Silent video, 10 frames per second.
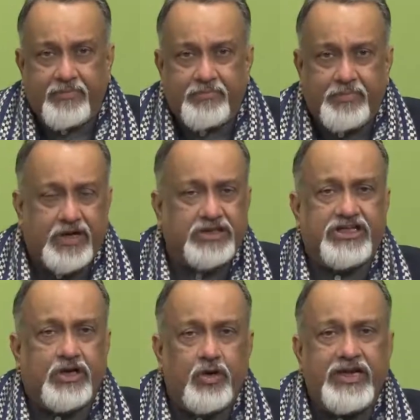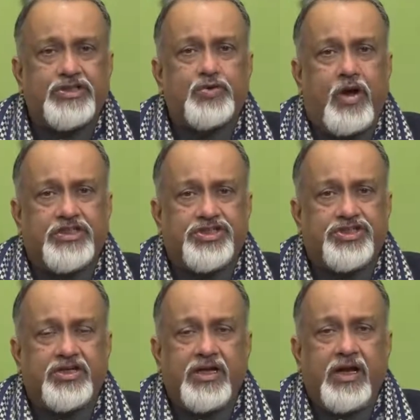because the Rolex
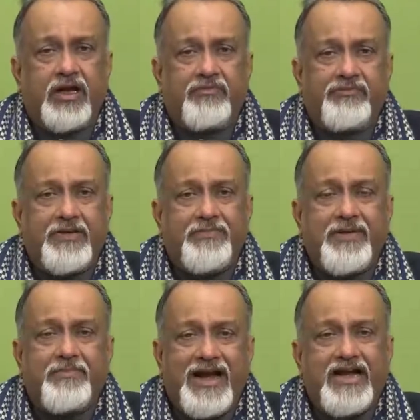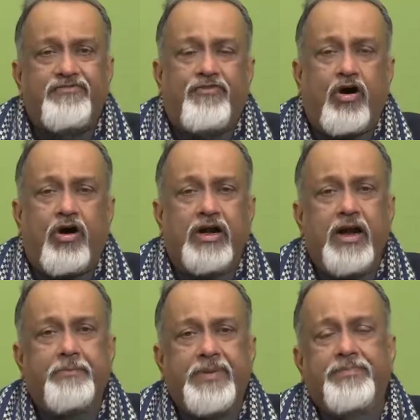watch will be meant for
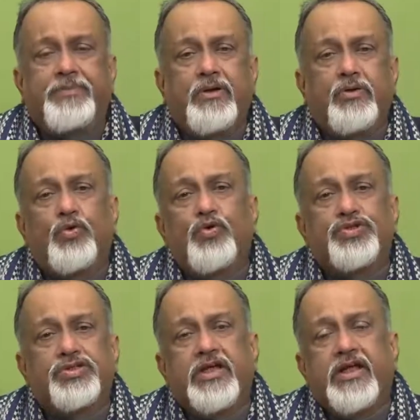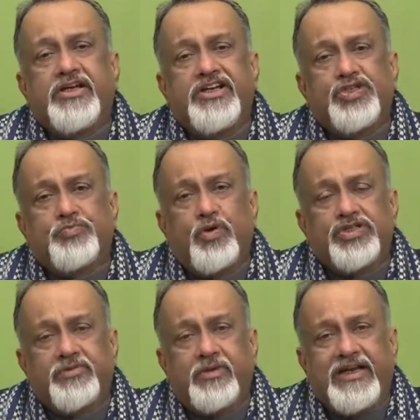people whose
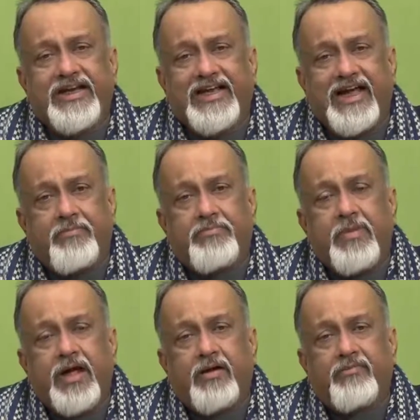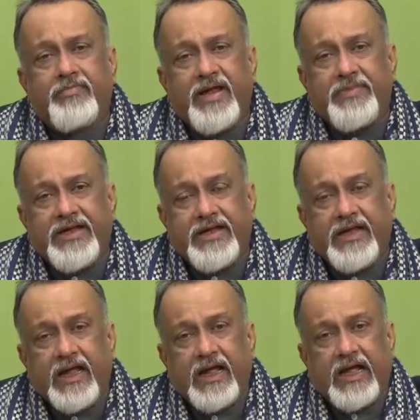disposable income may be
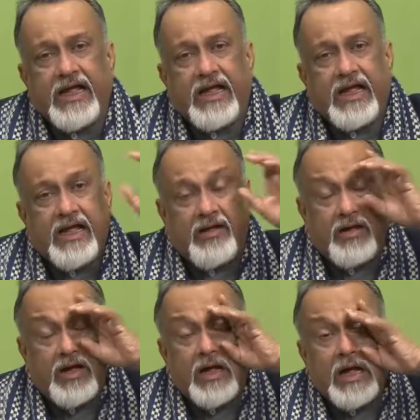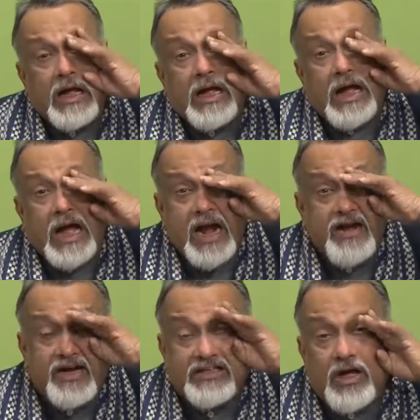
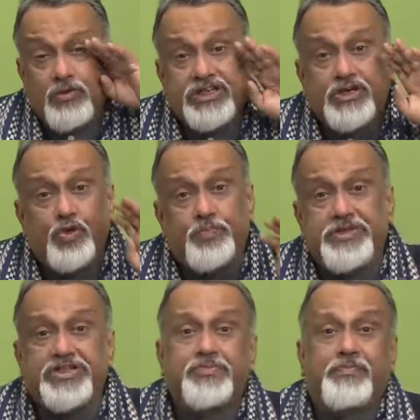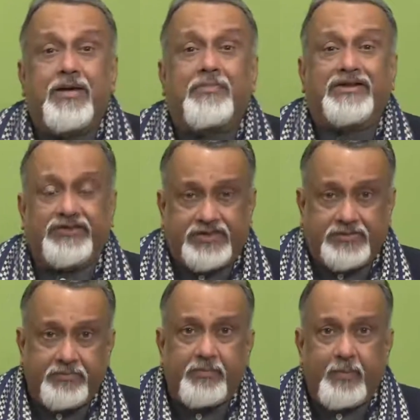100,000 rupees per month,
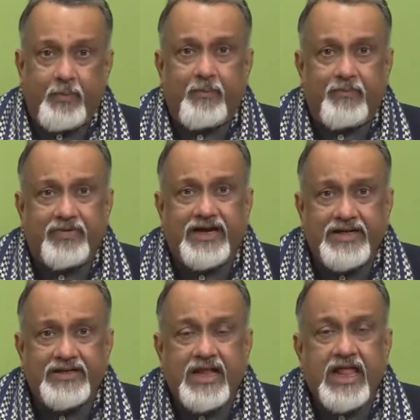right.